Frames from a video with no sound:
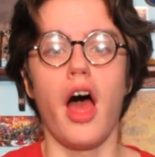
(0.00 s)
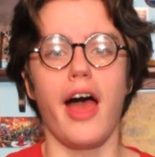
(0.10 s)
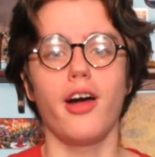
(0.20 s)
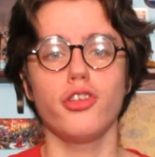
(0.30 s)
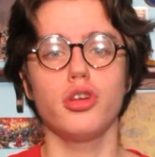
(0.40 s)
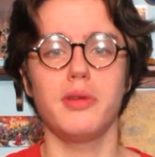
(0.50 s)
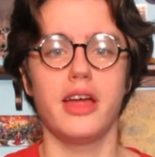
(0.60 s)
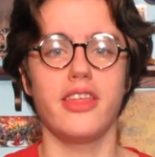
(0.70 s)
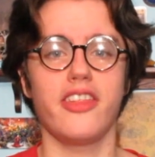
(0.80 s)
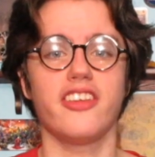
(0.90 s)
I also
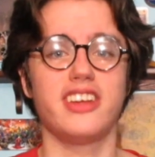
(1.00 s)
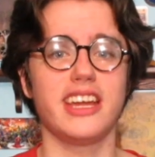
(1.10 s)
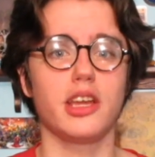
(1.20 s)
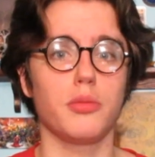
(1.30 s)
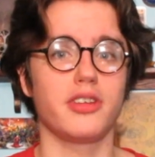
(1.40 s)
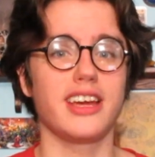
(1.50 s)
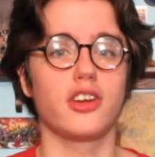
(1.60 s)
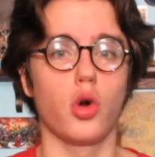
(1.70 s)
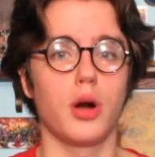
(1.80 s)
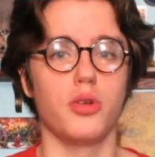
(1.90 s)
bet that the Sanctum
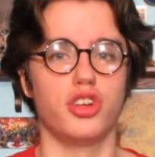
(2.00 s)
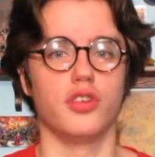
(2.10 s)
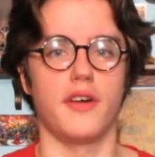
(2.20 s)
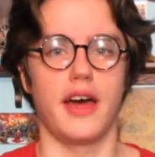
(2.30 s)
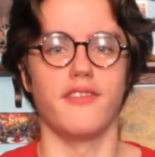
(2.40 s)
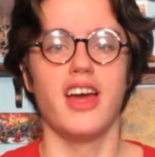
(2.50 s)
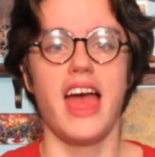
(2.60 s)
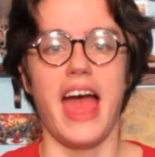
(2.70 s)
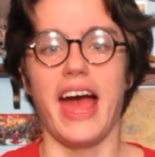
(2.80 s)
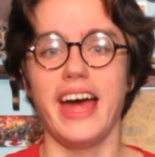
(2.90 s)
Sanctorum would survive.
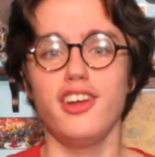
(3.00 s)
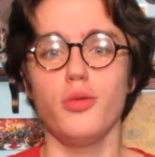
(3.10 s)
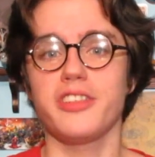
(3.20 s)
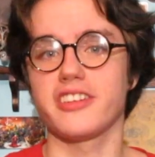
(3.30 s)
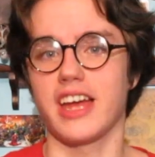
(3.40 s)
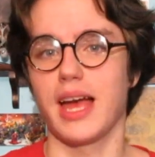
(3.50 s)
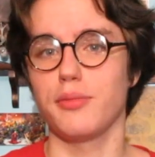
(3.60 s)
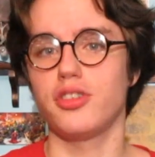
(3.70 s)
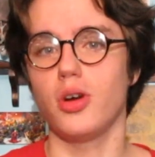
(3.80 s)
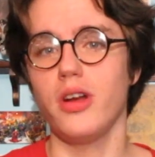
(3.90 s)
And with the
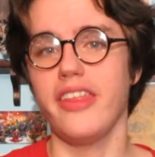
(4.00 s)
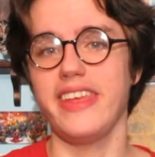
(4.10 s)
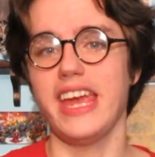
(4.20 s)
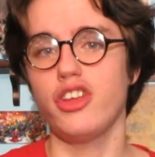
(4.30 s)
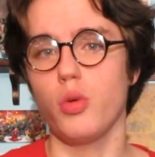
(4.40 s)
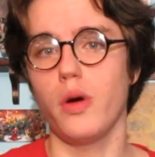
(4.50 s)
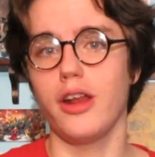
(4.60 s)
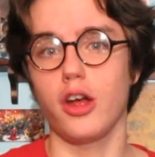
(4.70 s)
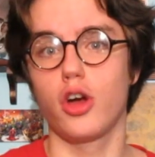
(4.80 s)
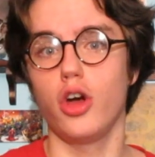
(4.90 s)
Time Stone, the Ancient
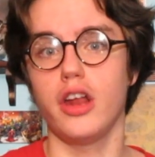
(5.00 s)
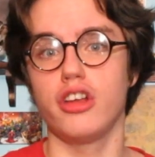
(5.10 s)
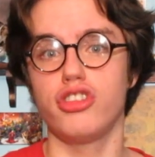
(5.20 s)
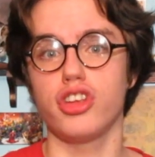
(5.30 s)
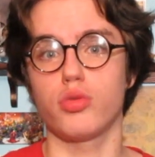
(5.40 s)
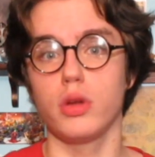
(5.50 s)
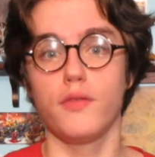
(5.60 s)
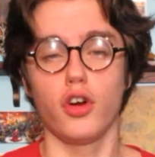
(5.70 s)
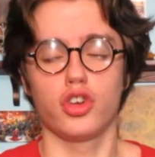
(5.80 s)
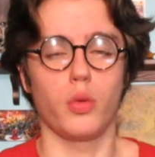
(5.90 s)
One could just
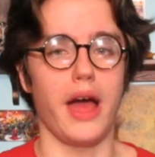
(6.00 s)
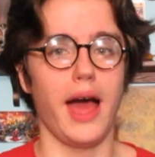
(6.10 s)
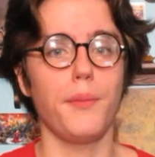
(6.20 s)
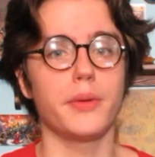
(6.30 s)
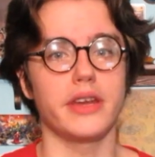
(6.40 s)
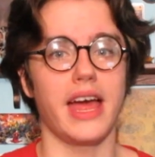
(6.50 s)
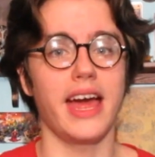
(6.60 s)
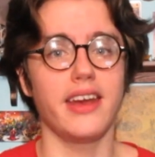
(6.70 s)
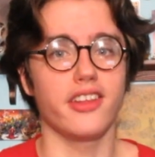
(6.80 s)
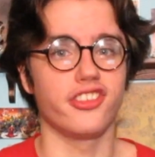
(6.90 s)
reverse what happened
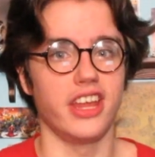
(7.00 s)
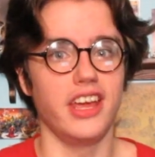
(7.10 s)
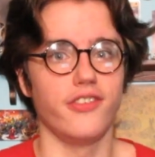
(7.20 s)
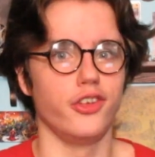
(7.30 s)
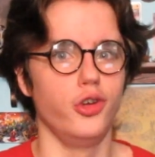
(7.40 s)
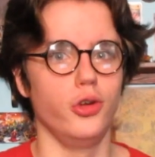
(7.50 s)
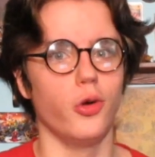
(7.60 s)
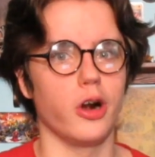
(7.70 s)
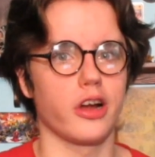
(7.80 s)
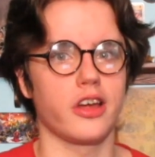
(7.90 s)
and save New
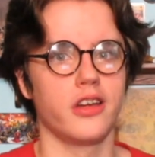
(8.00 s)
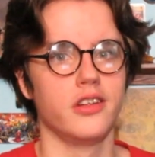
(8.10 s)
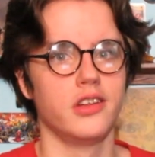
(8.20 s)
York.